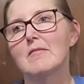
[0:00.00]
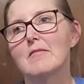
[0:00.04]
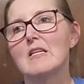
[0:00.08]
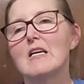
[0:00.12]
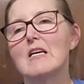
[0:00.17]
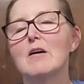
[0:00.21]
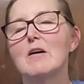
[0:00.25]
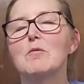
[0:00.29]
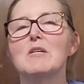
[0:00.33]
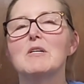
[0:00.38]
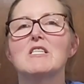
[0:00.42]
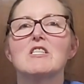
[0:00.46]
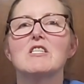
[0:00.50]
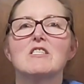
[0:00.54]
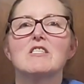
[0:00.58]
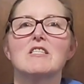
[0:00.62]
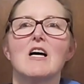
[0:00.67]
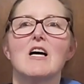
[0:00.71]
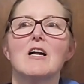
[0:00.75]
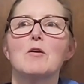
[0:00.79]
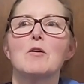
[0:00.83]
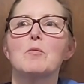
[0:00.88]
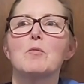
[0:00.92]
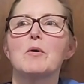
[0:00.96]
yeah, we just
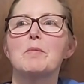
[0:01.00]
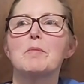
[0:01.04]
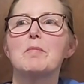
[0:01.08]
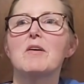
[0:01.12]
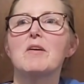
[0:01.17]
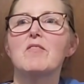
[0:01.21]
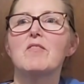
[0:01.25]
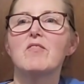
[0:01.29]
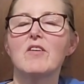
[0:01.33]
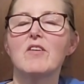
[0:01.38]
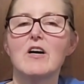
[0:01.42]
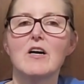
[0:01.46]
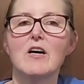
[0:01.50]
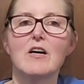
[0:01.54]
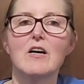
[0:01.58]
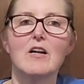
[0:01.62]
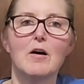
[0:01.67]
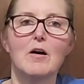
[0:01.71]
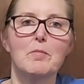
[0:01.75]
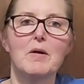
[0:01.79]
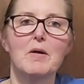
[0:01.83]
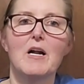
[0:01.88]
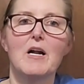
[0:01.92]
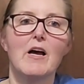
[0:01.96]
thought it would be fun.
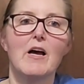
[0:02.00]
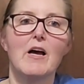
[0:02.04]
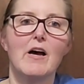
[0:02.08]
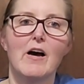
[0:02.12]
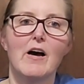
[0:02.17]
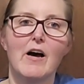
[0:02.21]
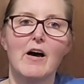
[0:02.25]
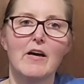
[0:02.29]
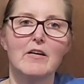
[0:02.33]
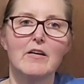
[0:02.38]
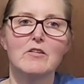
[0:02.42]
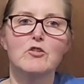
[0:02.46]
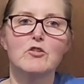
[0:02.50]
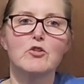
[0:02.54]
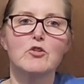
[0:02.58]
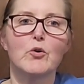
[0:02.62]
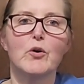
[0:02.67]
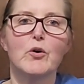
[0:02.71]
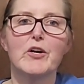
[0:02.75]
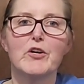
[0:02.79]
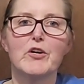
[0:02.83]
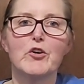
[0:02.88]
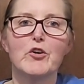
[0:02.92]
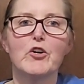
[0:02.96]
I mean, I
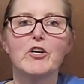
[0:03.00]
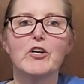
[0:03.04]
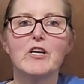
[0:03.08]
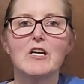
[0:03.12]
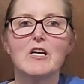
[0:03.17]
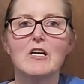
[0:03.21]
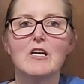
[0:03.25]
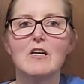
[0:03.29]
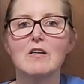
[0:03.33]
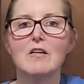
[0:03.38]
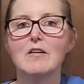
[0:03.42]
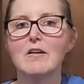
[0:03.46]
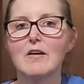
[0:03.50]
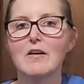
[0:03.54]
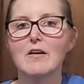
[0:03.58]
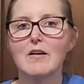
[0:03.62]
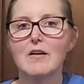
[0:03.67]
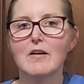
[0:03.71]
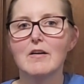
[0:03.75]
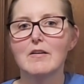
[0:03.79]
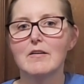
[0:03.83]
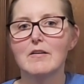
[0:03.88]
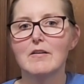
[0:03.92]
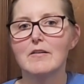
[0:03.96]
enjoy cooking,
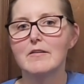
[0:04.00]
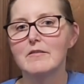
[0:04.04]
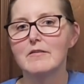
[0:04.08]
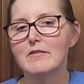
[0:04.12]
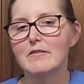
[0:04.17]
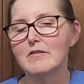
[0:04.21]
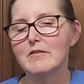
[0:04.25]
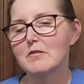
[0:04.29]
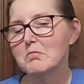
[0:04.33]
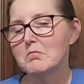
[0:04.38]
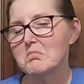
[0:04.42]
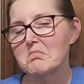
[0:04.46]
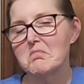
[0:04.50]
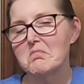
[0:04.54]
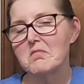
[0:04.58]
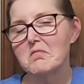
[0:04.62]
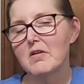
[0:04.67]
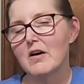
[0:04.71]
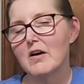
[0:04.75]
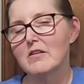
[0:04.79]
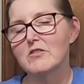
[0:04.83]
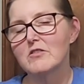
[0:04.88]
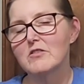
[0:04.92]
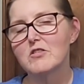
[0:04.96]
and
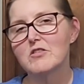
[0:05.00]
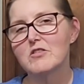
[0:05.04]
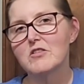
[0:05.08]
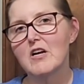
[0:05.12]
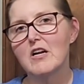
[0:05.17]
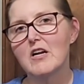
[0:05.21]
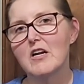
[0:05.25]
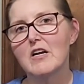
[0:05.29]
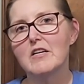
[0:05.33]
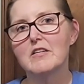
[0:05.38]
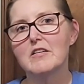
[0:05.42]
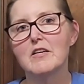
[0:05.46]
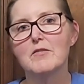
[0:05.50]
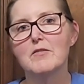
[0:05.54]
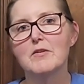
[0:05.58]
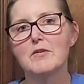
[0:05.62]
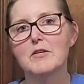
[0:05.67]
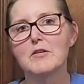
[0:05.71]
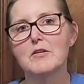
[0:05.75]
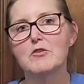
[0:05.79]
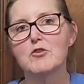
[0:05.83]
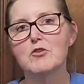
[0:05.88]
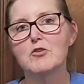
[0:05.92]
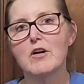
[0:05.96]
I just thought I'd give
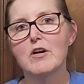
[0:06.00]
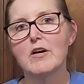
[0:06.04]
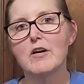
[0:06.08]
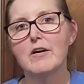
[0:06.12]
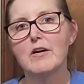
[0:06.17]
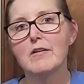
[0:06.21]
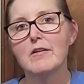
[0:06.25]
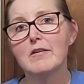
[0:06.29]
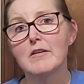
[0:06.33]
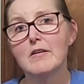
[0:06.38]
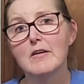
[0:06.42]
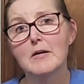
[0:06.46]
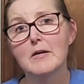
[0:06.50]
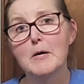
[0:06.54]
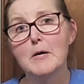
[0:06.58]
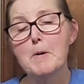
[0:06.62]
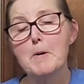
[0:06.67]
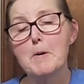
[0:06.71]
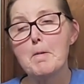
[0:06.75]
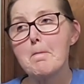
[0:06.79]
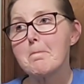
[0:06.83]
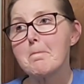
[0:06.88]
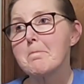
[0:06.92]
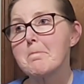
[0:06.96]
it a try.
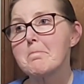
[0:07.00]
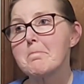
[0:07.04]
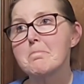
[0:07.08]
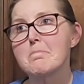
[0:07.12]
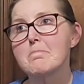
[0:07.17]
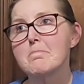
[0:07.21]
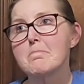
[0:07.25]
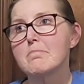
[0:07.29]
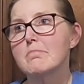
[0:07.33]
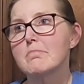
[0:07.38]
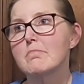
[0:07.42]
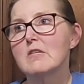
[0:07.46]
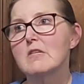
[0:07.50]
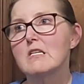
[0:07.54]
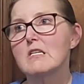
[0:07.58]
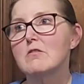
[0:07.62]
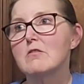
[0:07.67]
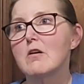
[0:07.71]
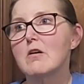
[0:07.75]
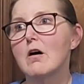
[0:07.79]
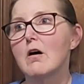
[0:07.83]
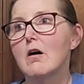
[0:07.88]
So